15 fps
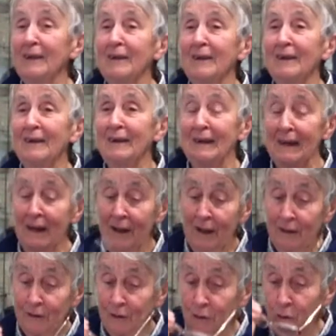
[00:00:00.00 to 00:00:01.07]
Did.
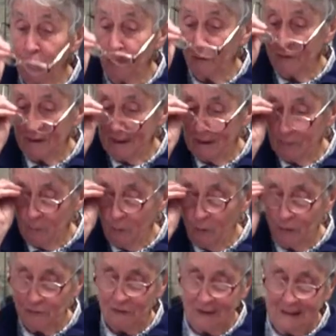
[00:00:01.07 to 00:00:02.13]
The Corsair
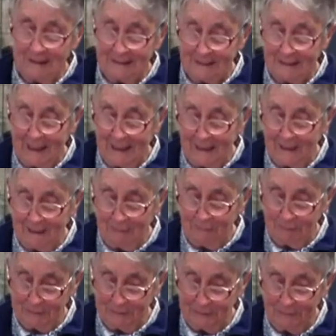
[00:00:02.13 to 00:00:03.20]
was a sailing
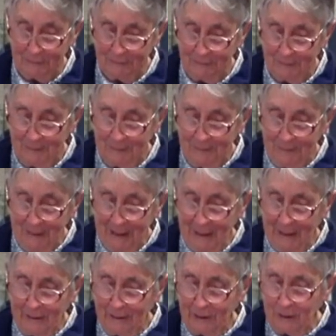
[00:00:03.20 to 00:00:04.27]
vessel,
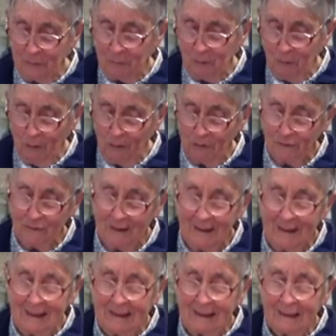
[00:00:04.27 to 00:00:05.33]
and it was
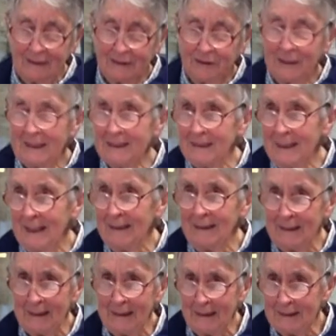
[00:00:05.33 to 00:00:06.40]
just
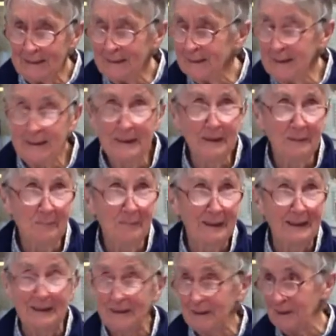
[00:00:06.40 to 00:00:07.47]
under 6
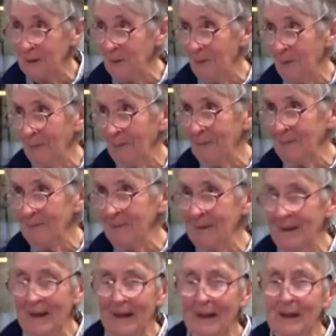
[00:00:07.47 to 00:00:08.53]
metres long.
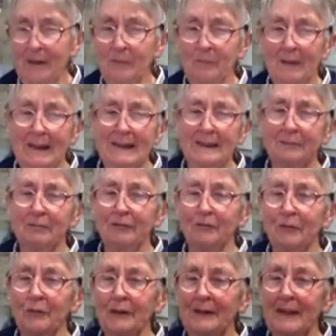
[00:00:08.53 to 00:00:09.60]
It once,
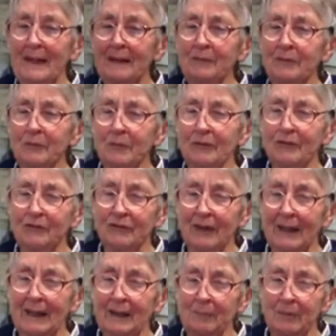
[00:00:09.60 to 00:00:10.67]
before it came to
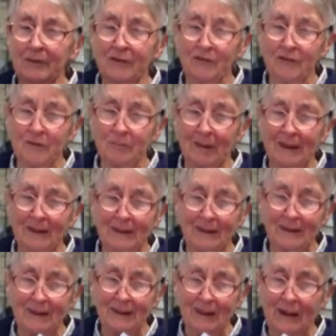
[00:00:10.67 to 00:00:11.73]
Australia, participated
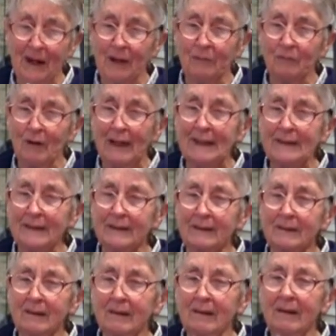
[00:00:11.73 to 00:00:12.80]
in a
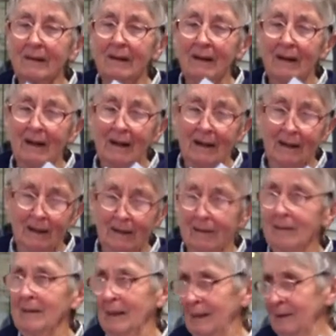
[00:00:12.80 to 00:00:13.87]
race,
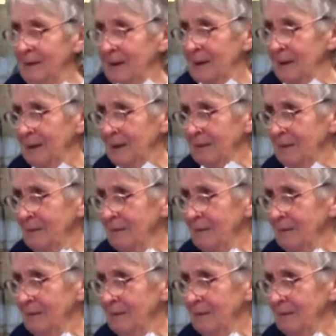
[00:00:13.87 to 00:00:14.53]
and here